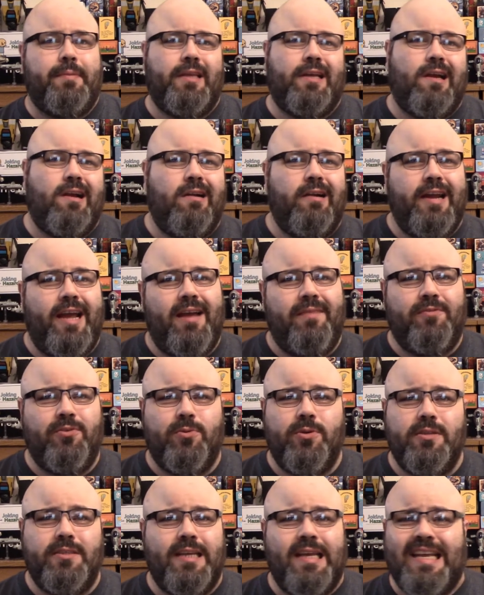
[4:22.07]
The card
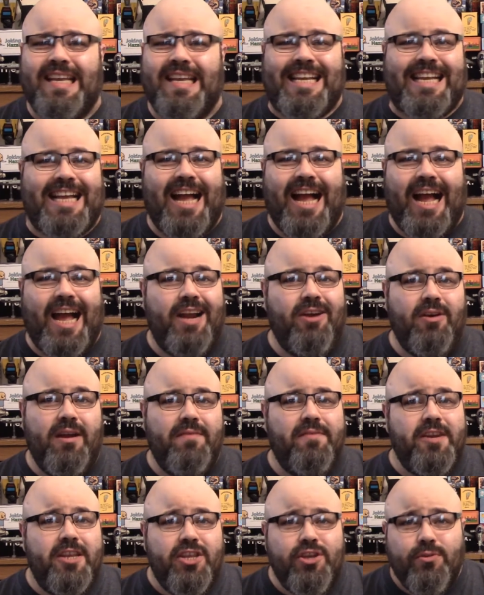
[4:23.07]
afterwards, I don't
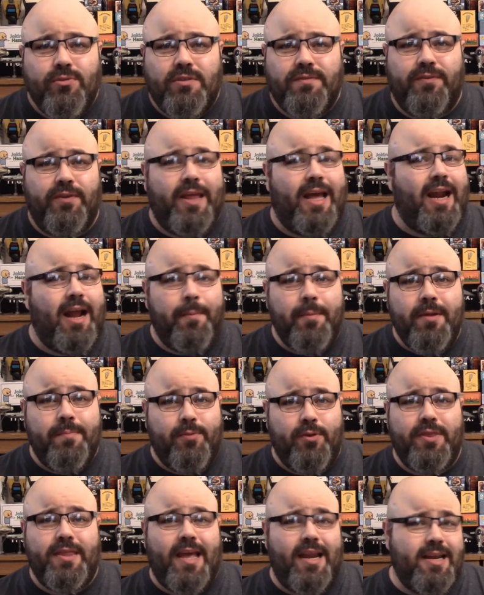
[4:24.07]
have any use for that. I'm gonna
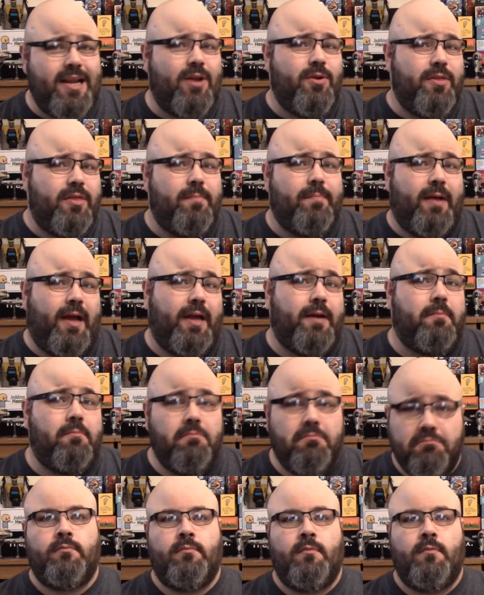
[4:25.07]
put that down at the bottom.